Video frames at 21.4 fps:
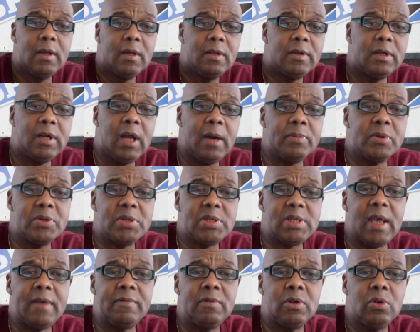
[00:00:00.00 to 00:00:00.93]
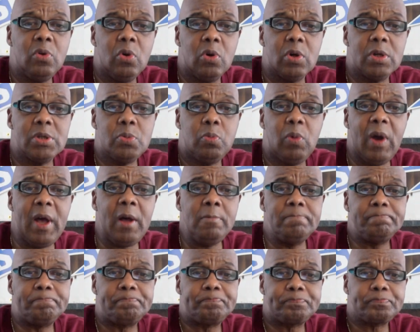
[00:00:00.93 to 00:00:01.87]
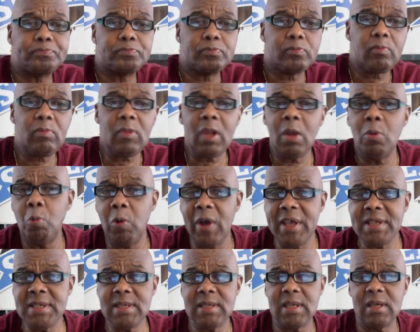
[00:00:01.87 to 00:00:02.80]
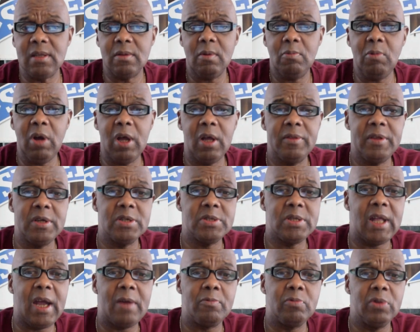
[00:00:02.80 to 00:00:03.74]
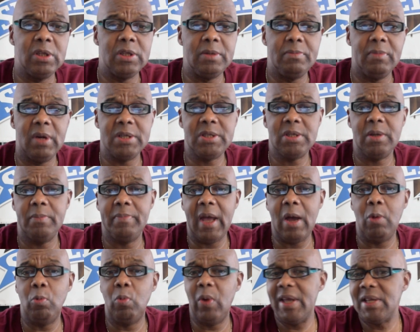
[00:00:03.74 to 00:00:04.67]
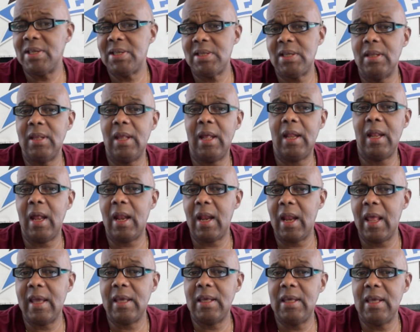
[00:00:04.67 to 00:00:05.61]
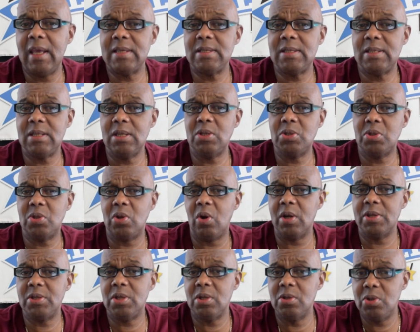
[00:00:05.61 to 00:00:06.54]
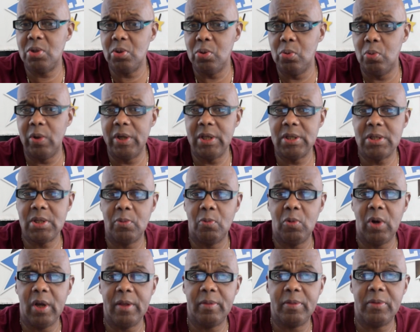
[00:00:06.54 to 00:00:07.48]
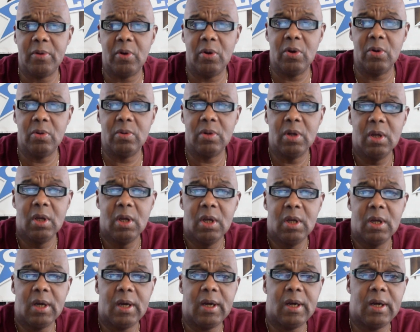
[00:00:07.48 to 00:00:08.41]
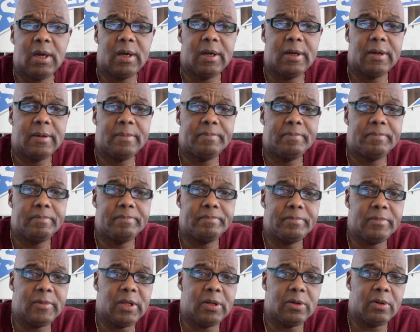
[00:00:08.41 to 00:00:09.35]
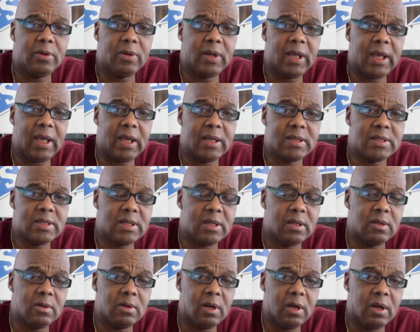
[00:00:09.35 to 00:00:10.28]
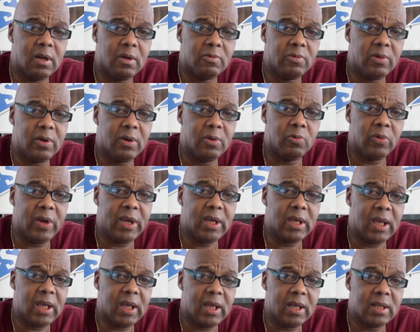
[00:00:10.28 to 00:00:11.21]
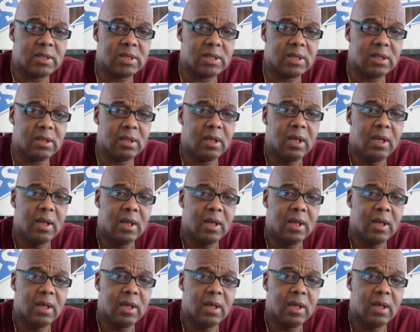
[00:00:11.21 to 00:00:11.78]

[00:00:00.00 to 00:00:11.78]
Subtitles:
The number 7 horse, well, Weston. Well, there's not really much about Weston that I like. He has 6 starts and 2 wins and 1/3. You know, Hanson, Ray Hanson